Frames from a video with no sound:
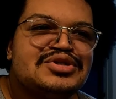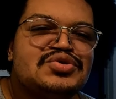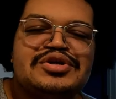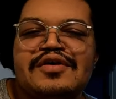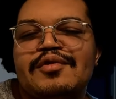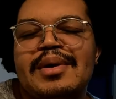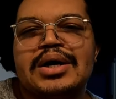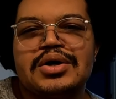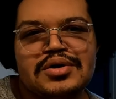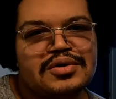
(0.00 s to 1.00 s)
doing it for my
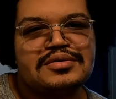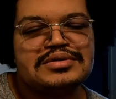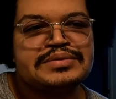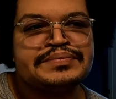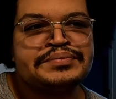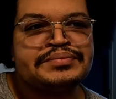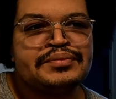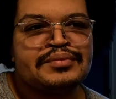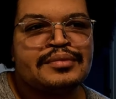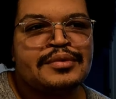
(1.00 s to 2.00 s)
curls.
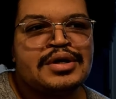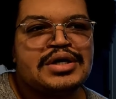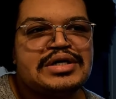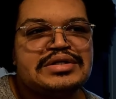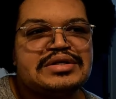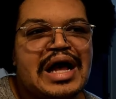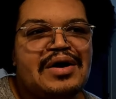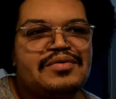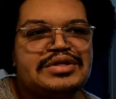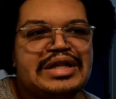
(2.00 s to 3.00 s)
Cause
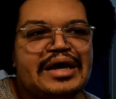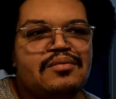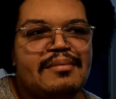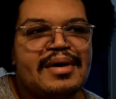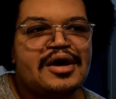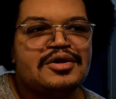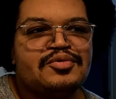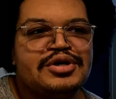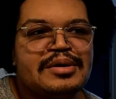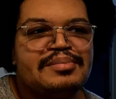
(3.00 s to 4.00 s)
I would like wet my hair in the
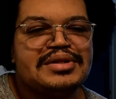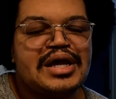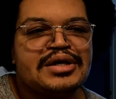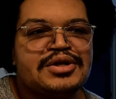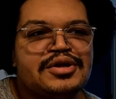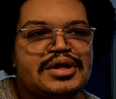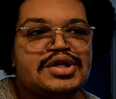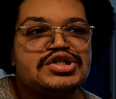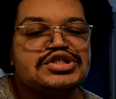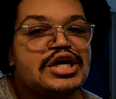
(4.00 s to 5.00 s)
morning and put that in there and
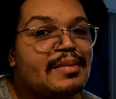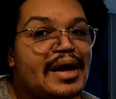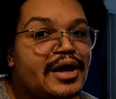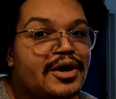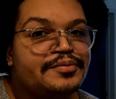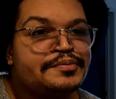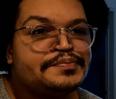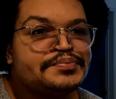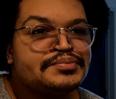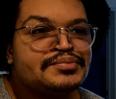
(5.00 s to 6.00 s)
then just shake my hair.
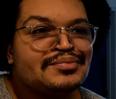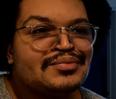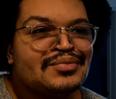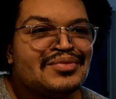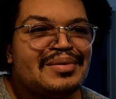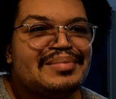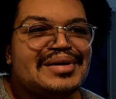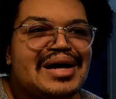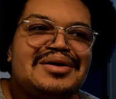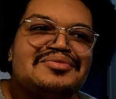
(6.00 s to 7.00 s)

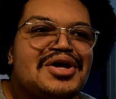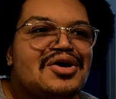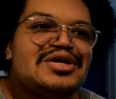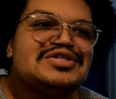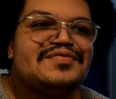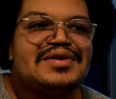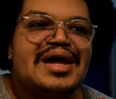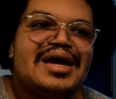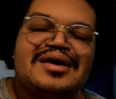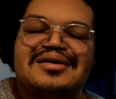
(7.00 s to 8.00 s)
But I don't know, I just feel
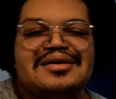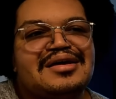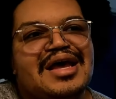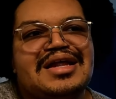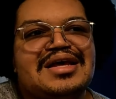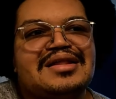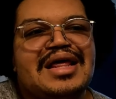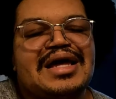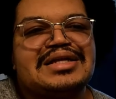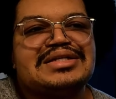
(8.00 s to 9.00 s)
like it didn't